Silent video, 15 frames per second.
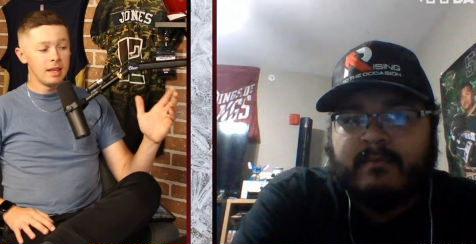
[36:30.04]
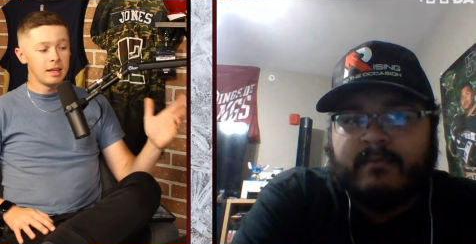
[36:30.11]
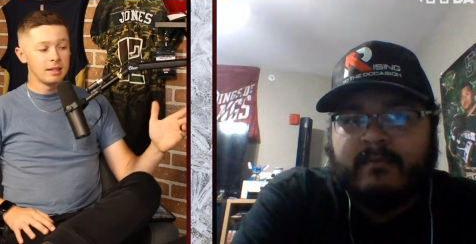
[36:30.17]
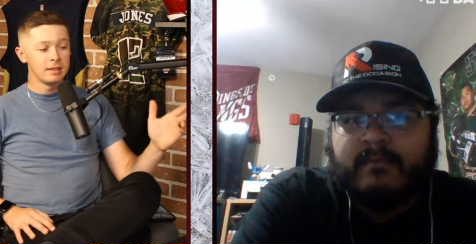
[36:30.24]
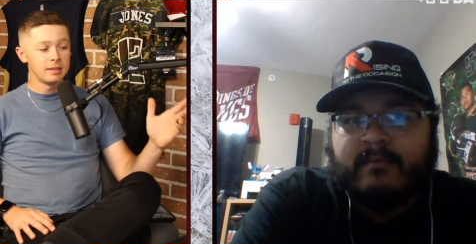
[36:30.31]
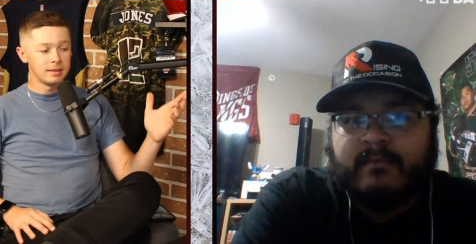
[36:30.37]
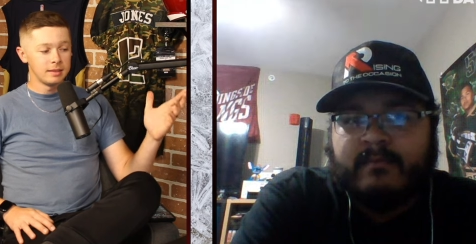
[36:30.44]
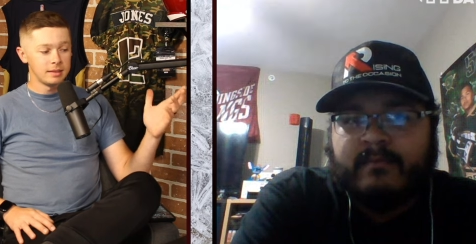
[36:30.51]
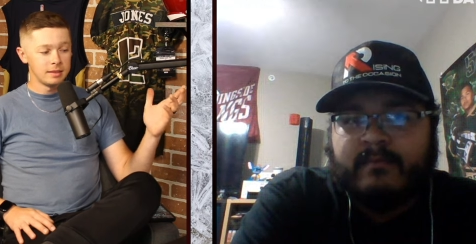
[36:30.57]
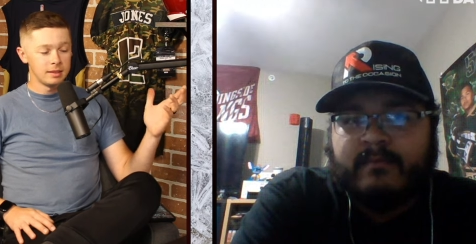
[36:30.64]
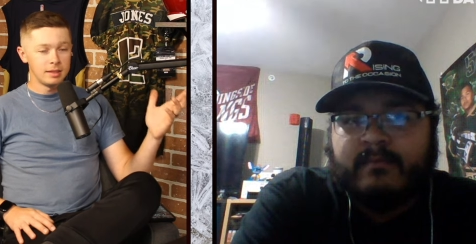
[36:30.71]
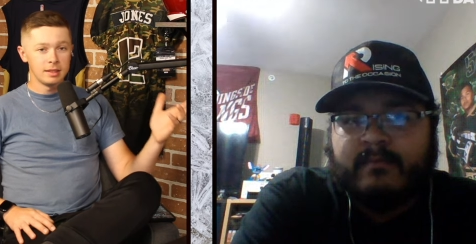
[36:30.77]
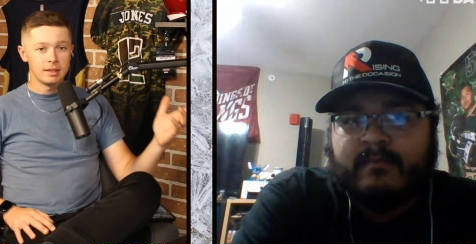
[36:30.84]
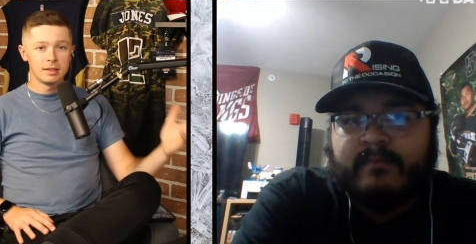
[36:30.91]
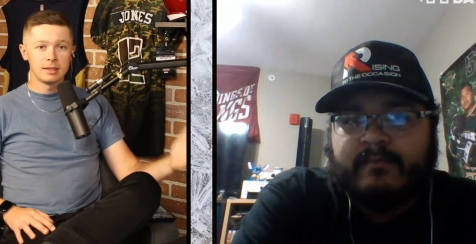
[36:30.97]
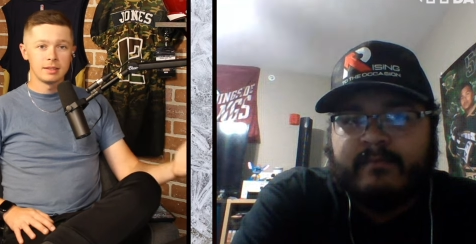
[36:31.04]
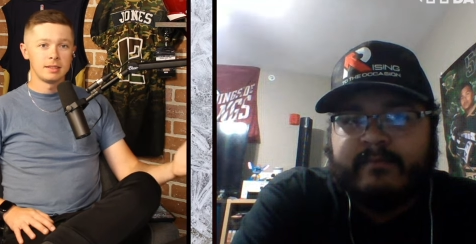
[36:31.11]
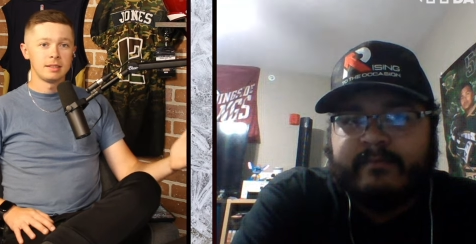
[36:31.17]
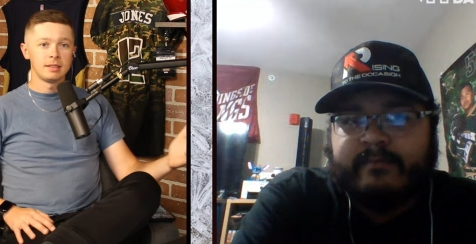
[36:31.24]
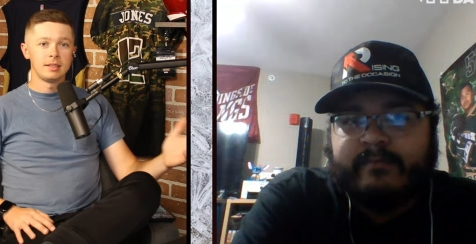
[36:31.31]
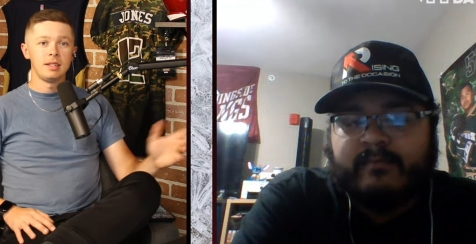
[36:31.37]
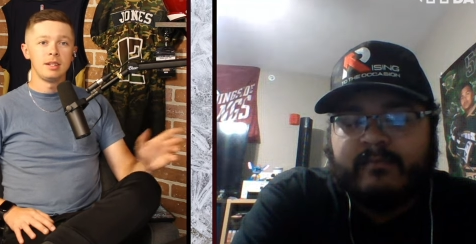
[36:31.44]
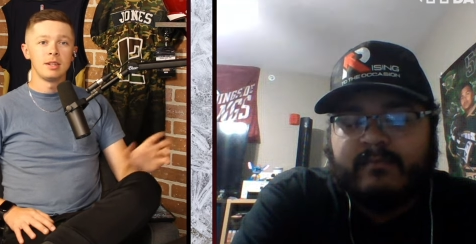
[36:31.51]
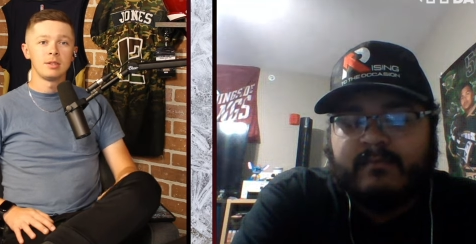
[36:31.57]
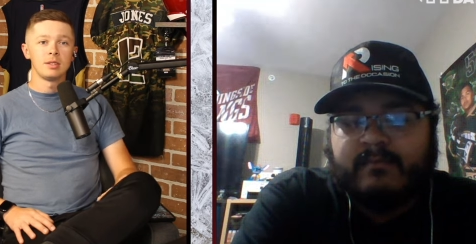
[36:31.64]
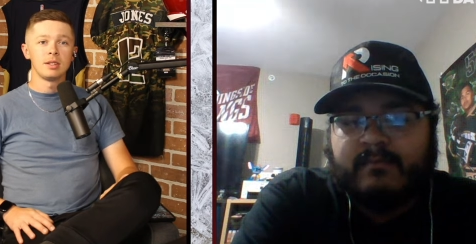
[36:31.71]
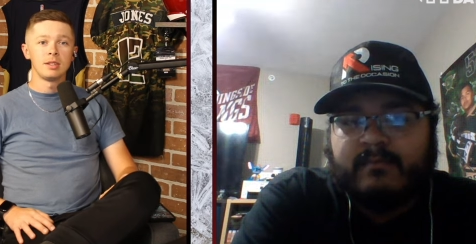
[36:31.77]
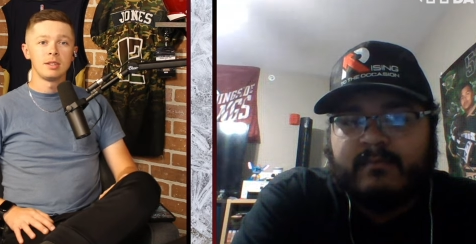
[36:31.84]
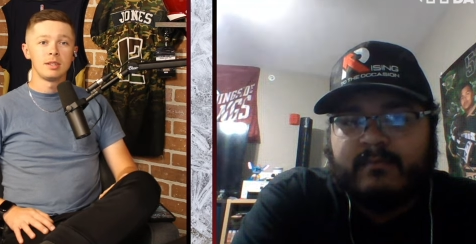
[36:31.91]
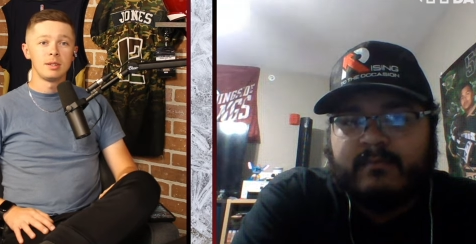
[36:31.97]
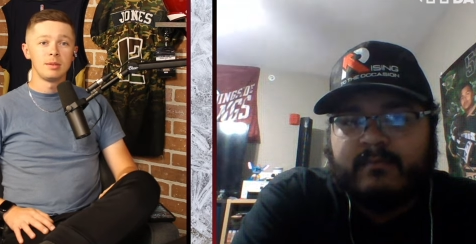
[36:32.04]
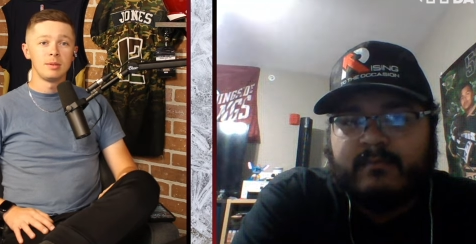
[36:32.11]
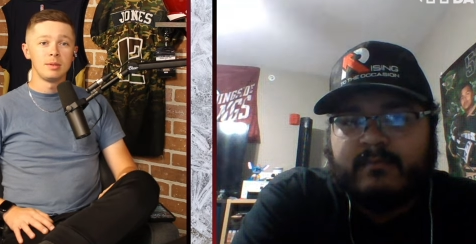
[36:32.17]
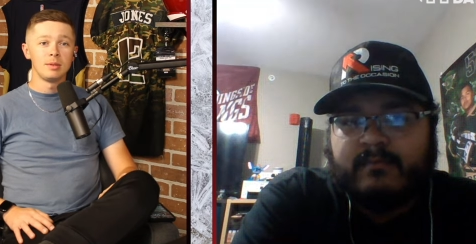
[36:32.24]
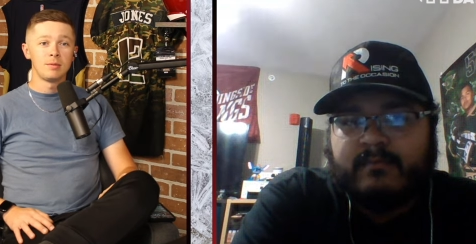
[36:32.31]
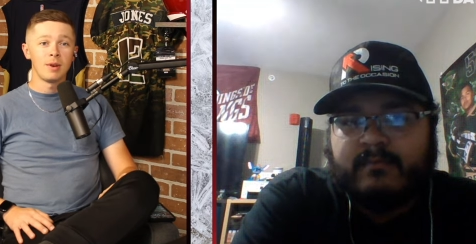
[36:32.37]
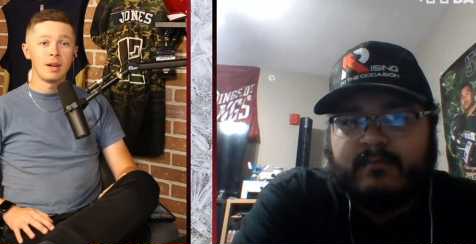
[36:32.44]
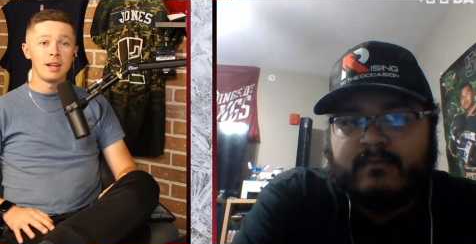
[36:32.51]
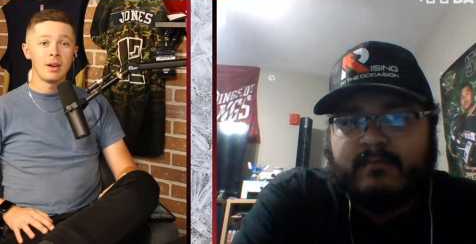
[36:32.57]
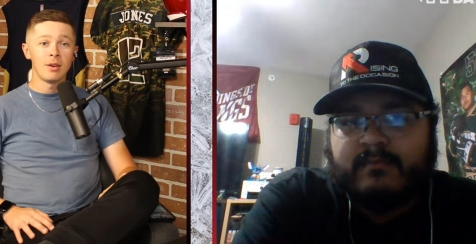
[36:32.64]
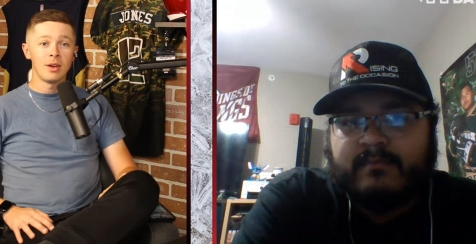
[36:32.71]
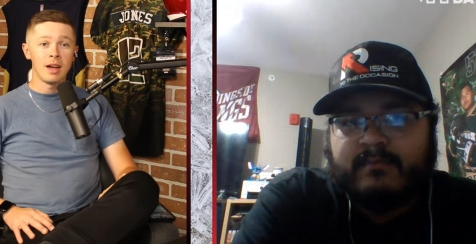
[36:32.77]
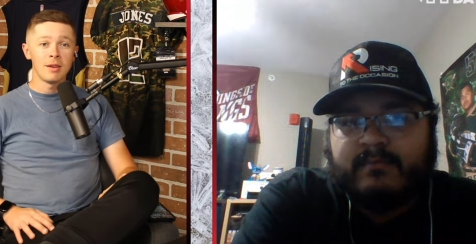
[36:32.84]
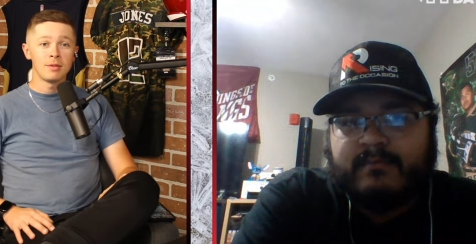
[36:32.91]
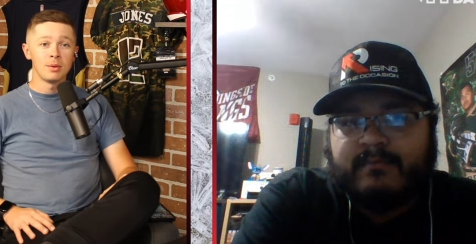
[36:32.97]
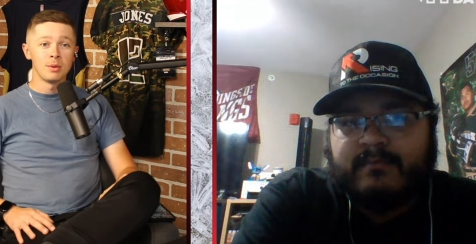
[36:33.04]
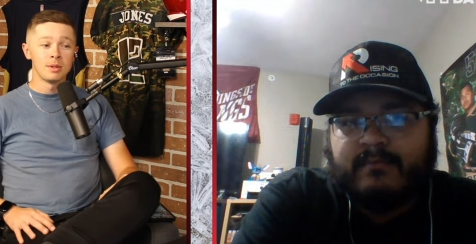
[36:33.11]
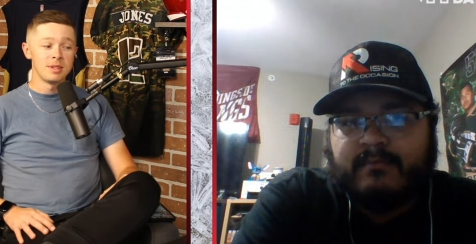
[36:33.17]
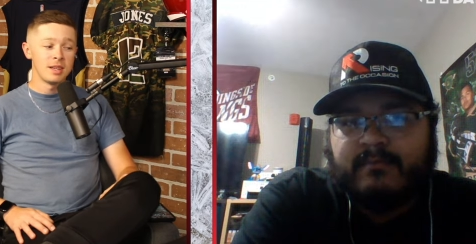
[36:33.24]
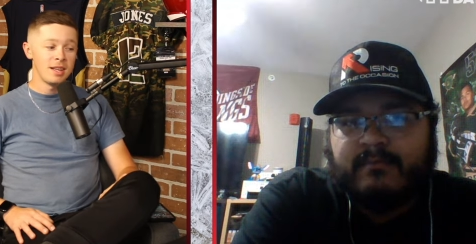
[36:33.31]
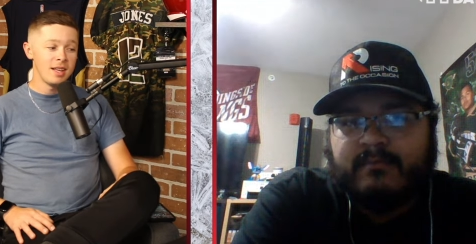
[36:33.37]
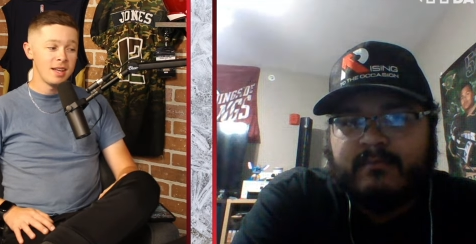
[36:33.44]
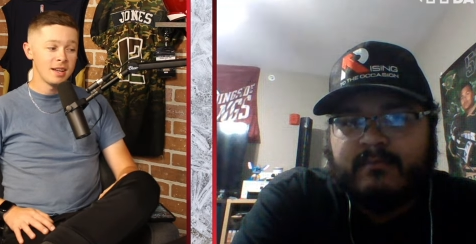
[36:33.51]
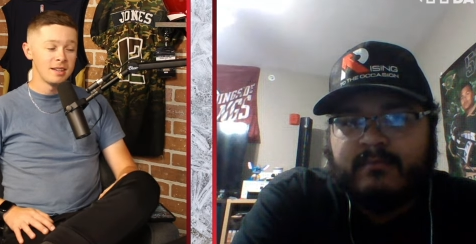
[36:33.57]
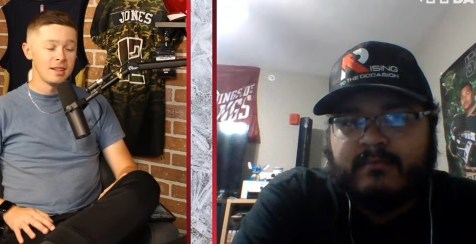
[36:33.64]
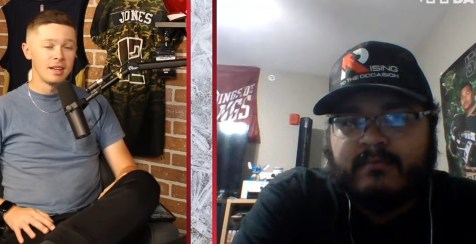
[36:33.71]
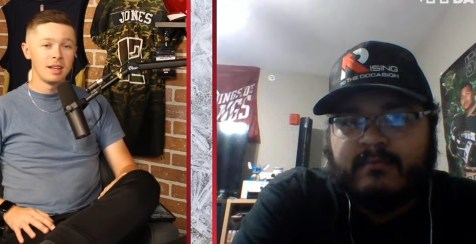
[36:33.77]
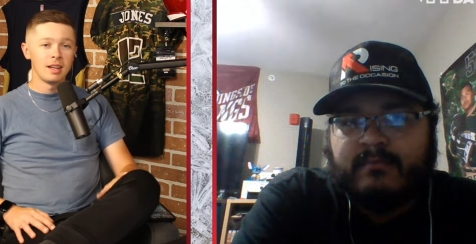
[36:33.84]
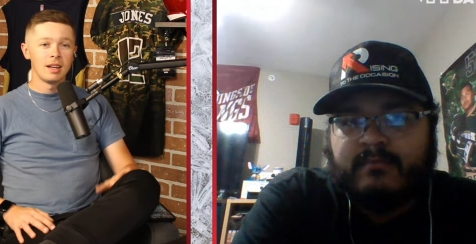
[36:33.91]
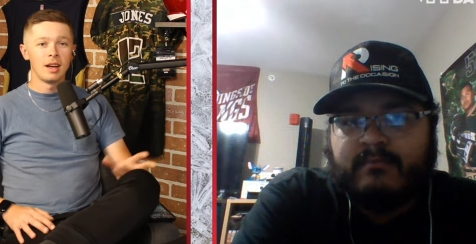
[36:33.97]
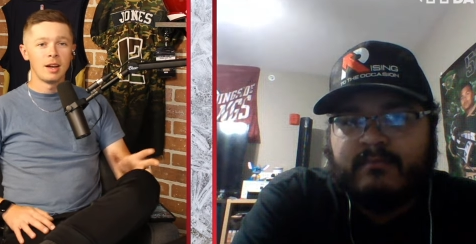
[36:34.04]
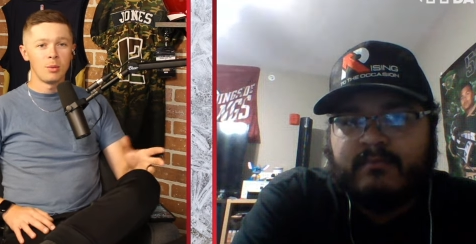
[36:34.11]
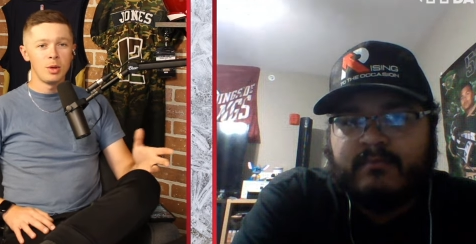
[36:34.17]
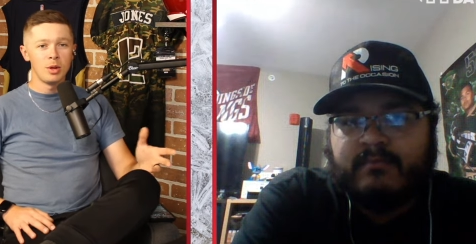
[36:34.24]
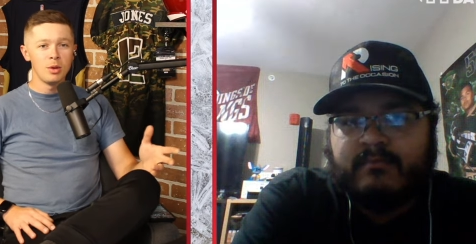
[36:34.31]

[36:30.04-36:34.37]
Speaker 1: then, you know, to, to find out afterwards that he had, we